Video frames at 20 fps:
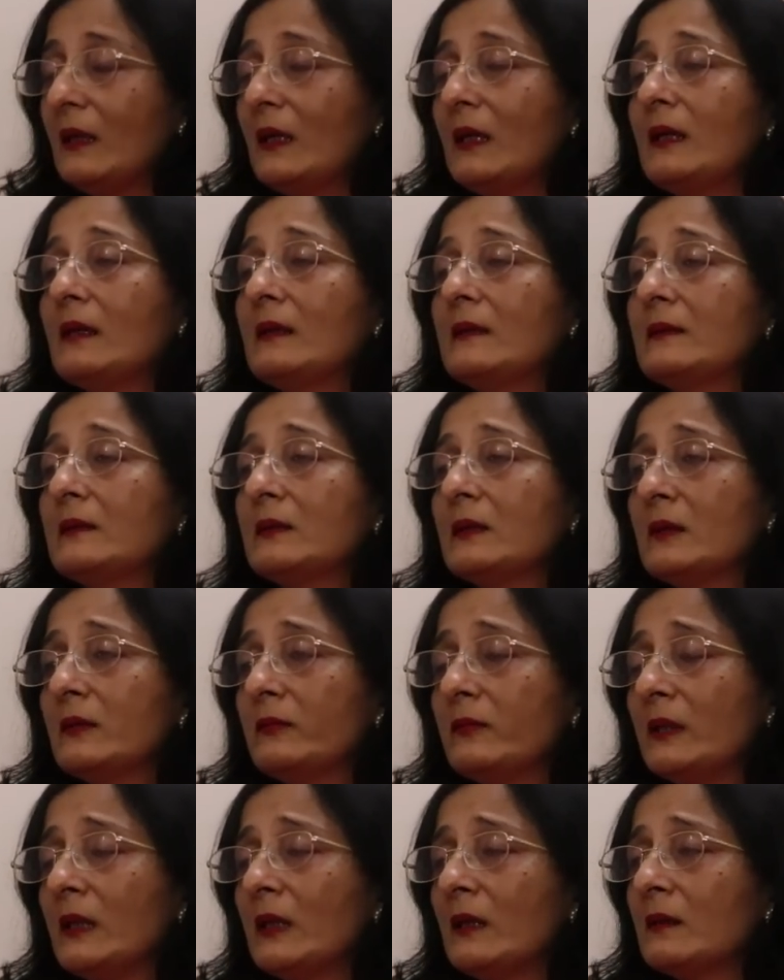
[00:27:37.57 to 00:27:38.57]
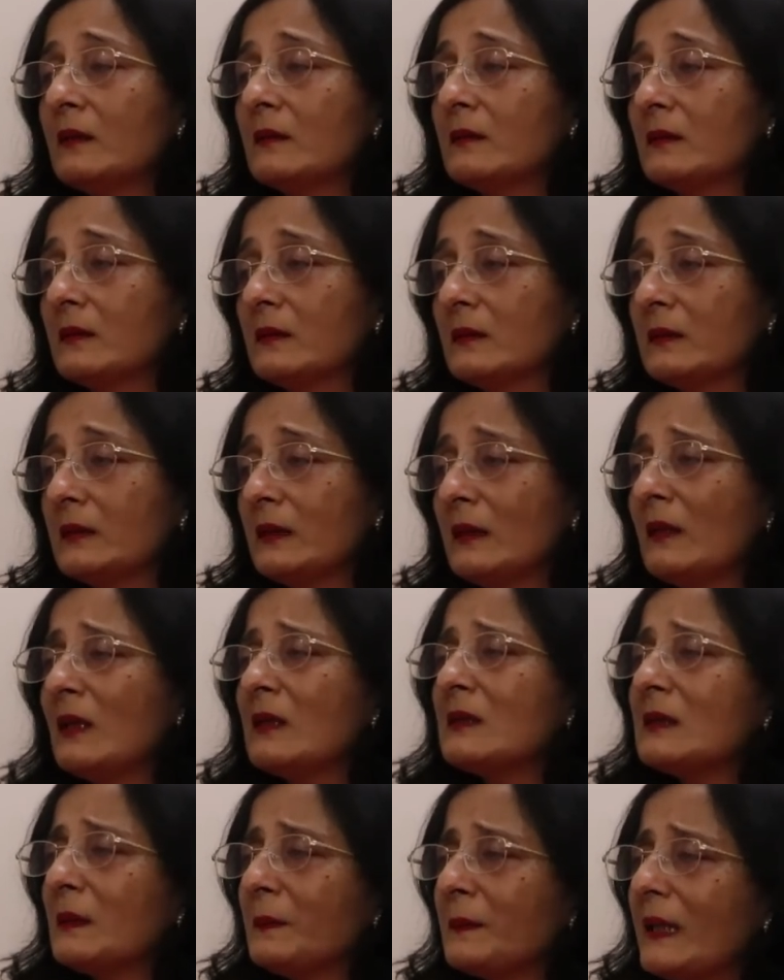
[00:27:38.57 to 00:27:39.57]
and there
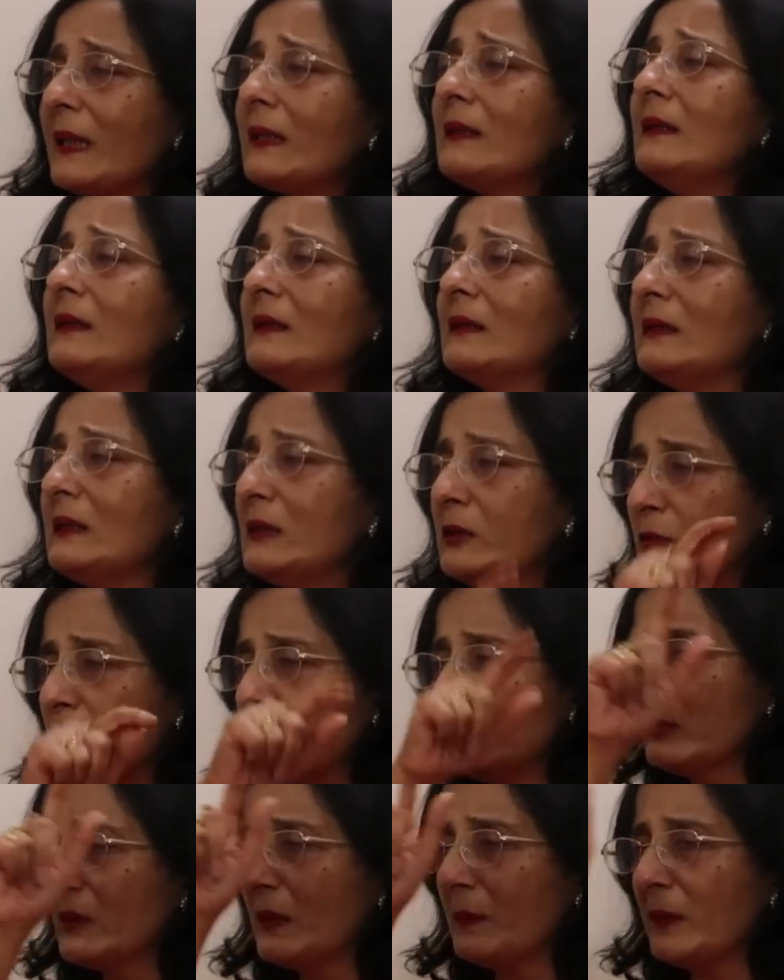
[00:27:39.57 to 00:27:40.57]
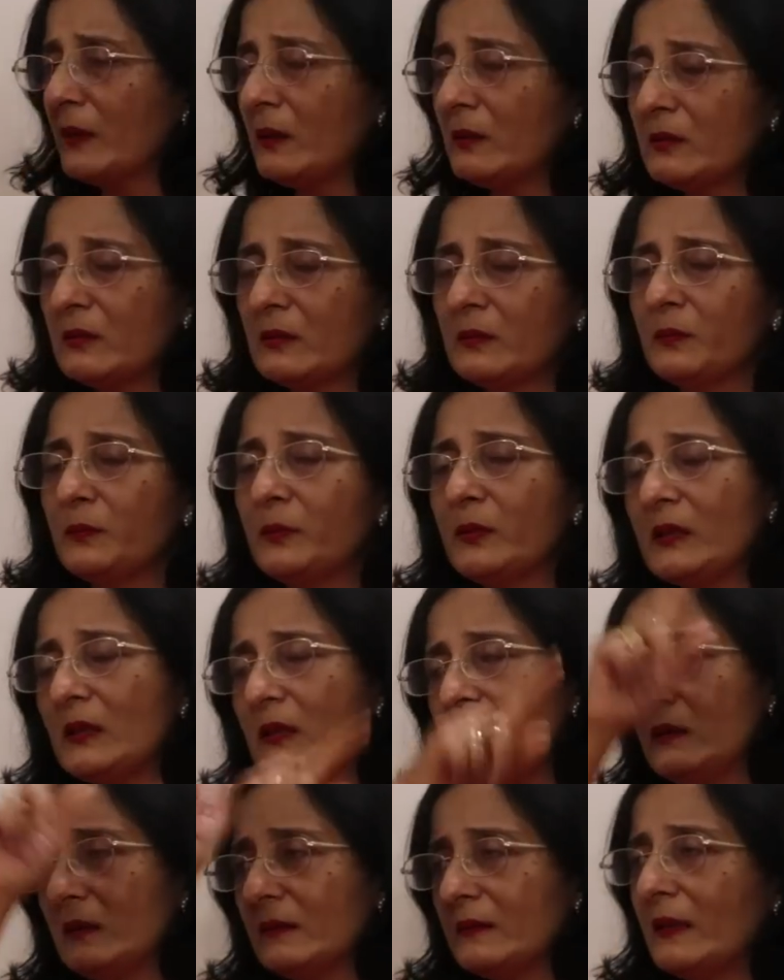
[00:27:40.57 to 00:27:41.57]
are some technical issues about
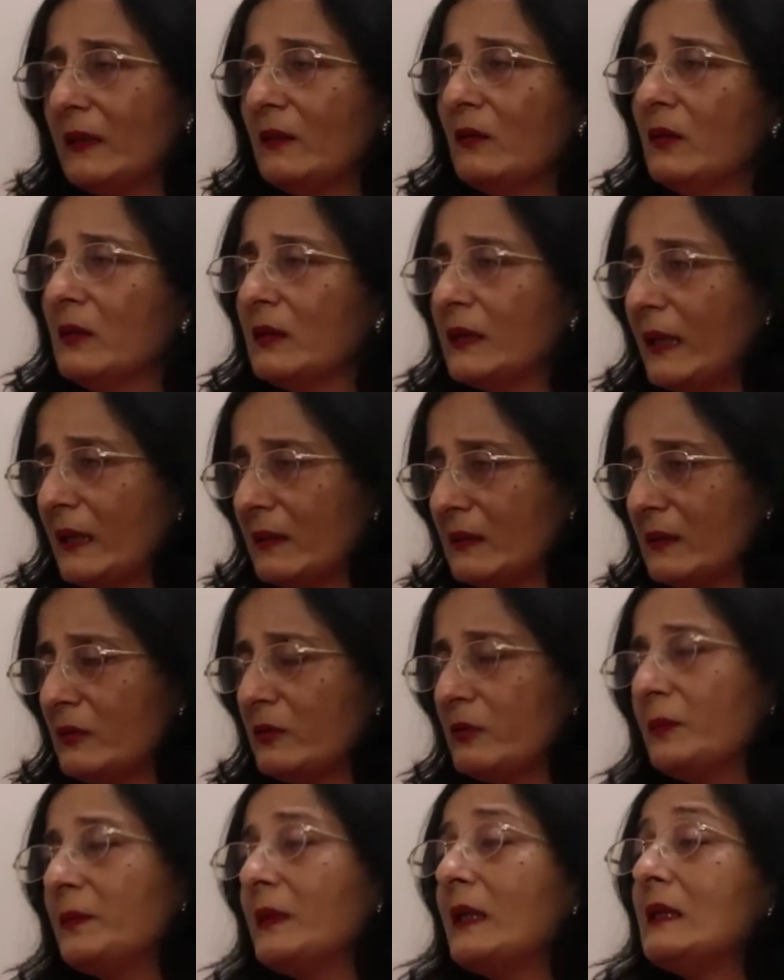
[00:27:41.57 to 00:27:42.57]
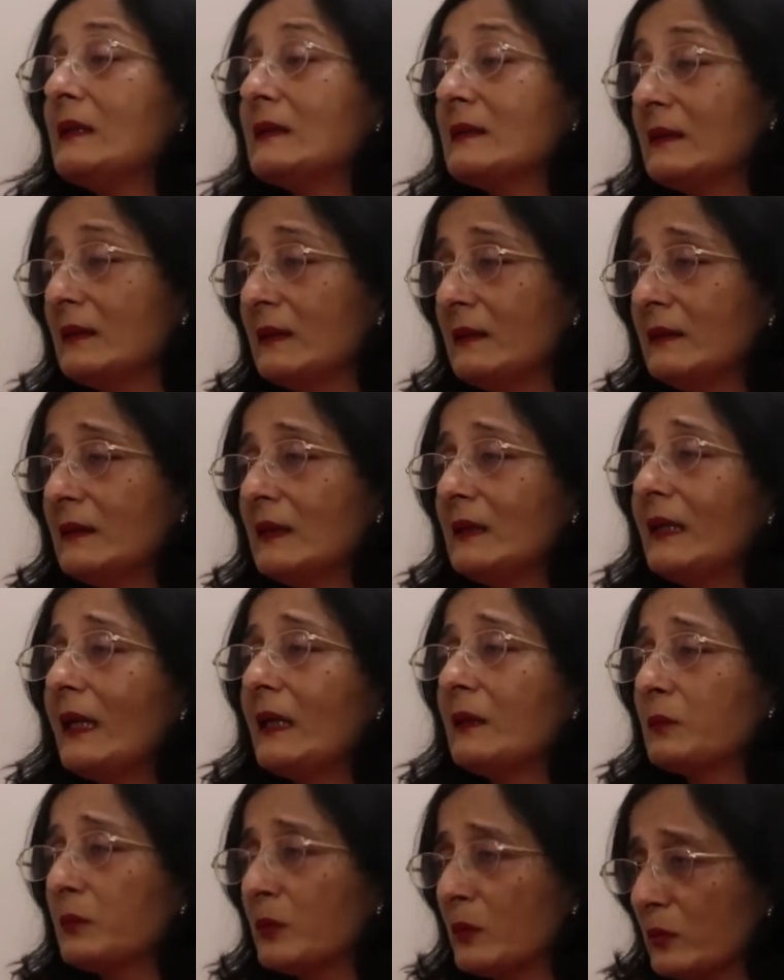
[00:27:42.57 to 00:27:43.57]
putting all that into place in the
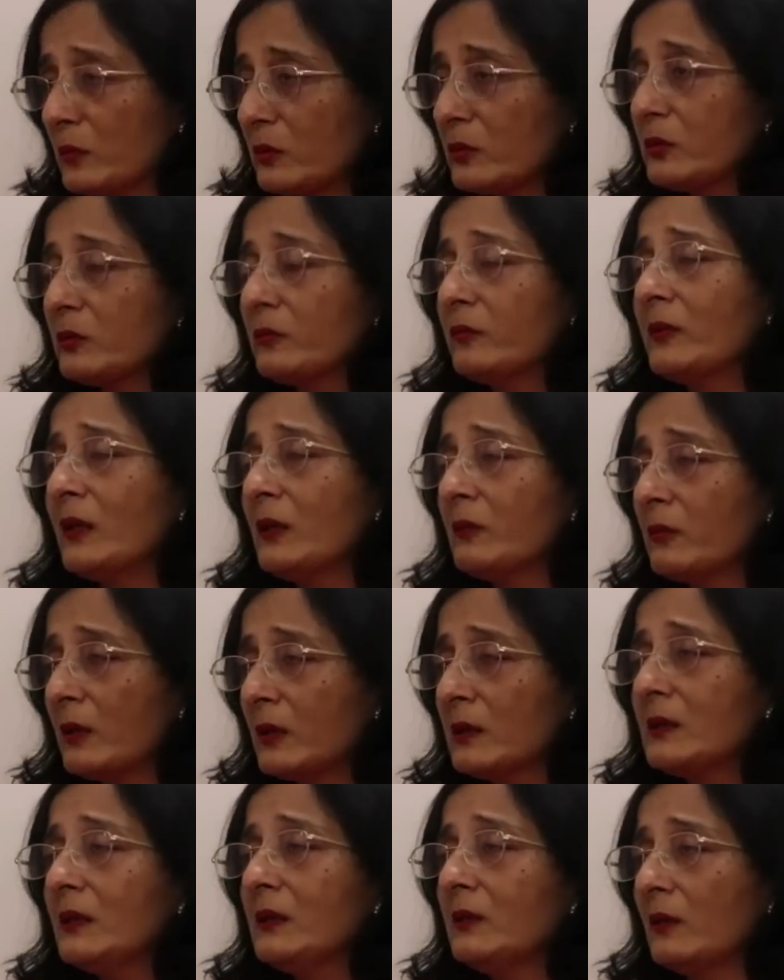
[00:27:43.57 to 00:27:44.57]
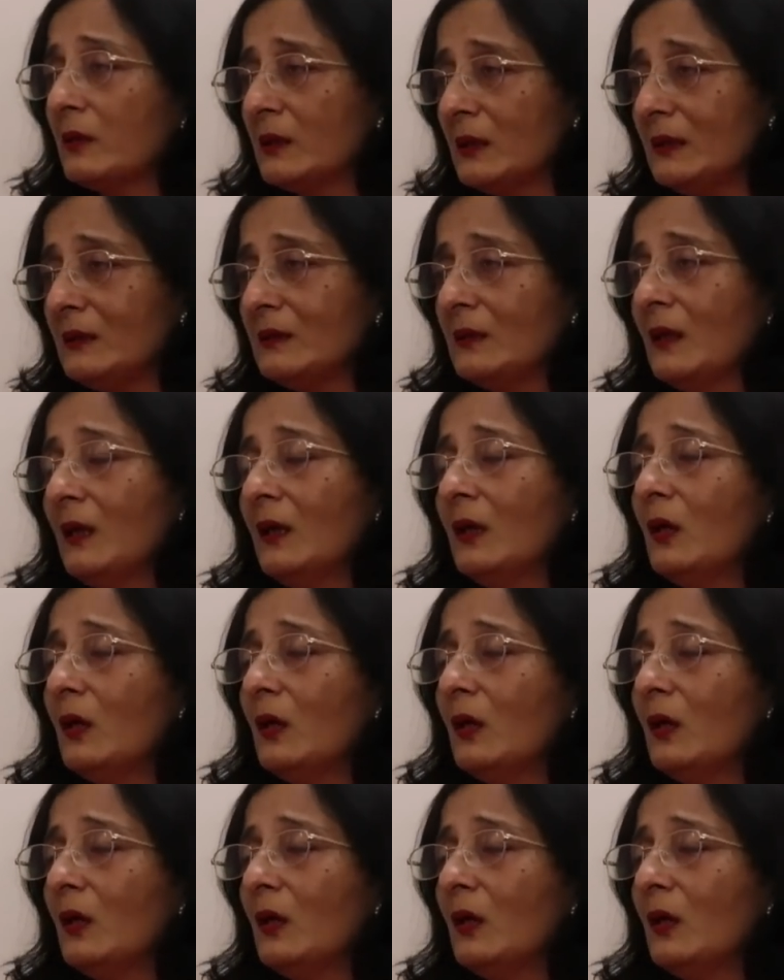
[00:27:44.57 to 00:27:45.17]
land port. So we are working on it.